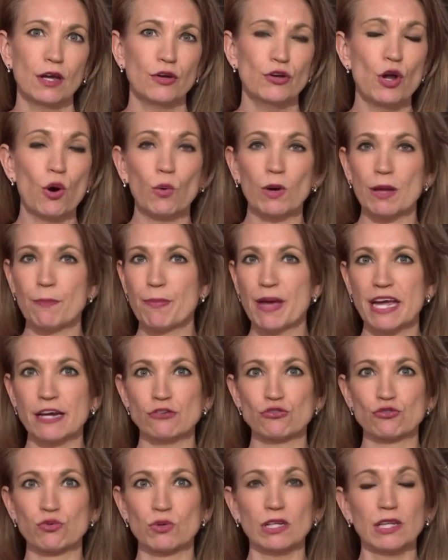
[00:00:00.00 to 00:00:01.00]
No one at
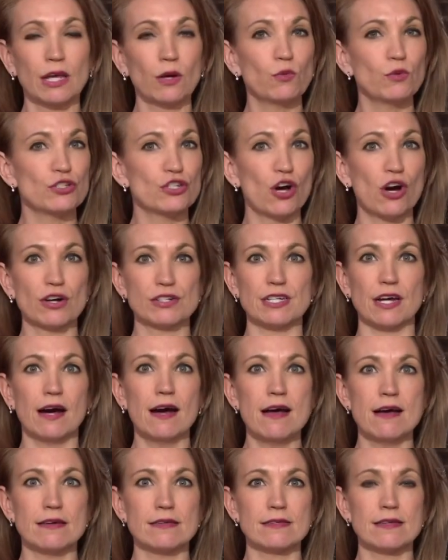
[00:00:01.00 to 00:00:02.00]
Payne Drilling would talk to
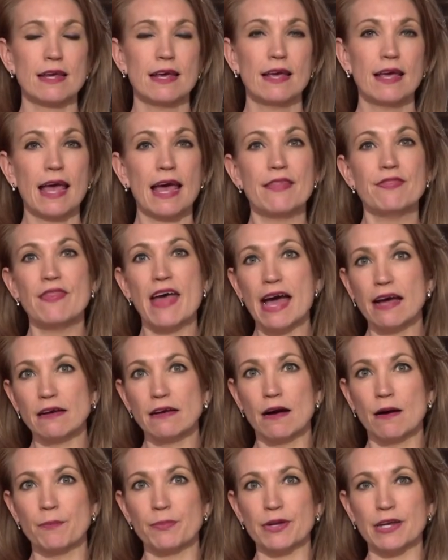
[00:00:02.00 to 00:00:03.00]
us, and that
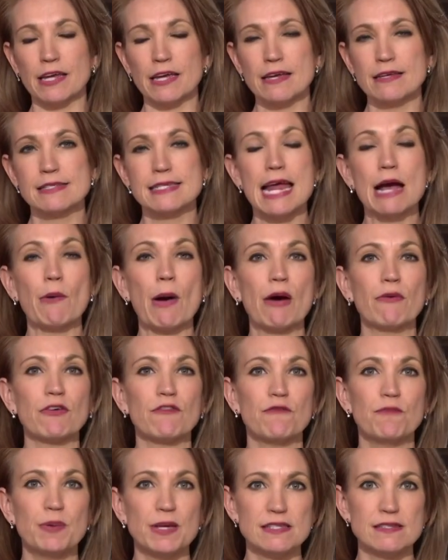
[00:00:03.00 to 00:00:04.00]
company is now out
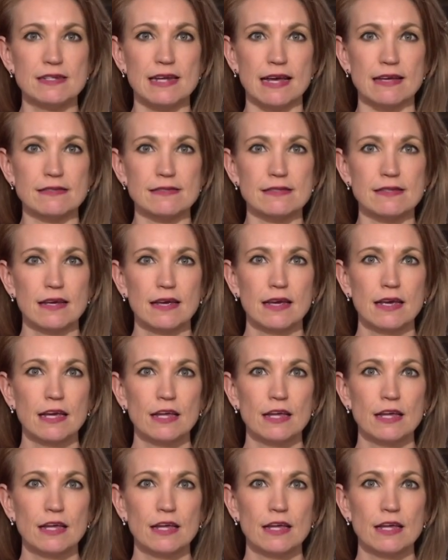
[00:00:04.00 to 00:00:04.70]
of business.